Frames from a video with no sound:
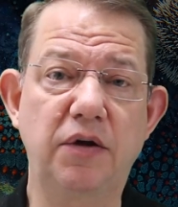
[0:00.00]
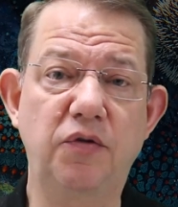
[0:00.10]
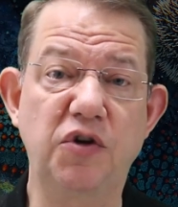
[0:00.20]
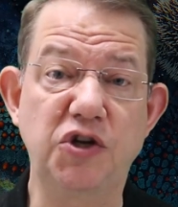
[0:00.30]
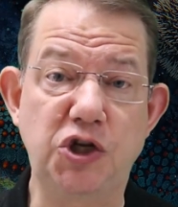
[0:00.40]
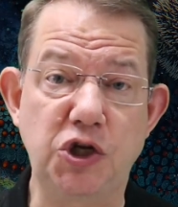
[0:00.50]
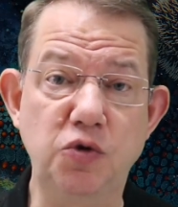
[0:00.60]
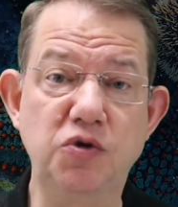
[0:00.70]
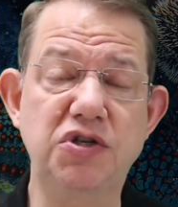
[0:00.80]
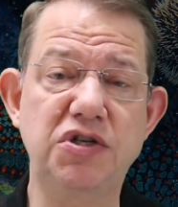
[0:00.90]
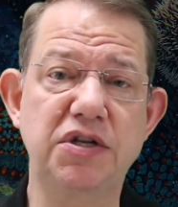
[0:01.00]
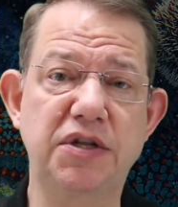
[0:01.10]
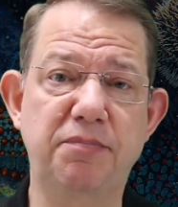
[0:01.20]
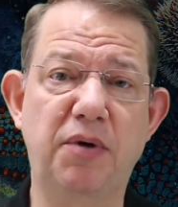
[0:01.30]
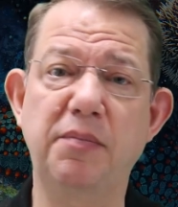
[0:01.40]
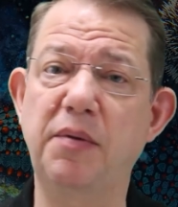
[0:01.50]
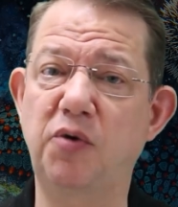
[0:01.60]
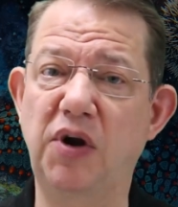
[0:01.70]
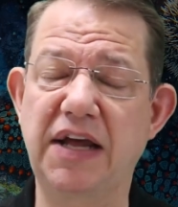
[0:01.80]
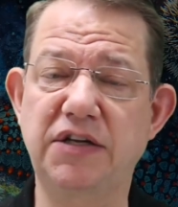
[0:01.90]
reduce the problem
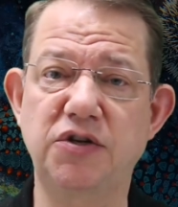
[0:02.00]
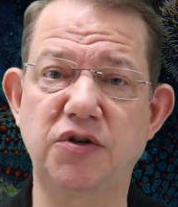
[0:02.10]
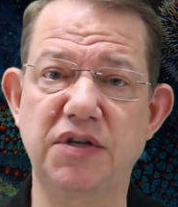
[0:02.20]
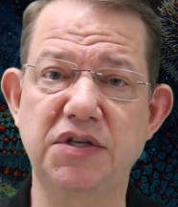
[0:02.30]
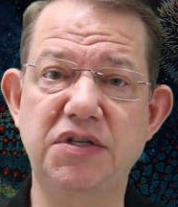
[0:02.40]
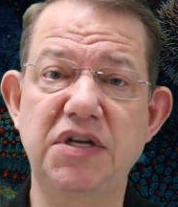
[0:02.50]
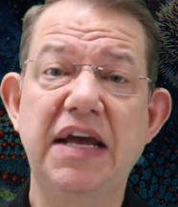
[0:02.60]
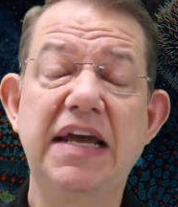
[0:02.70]
related to this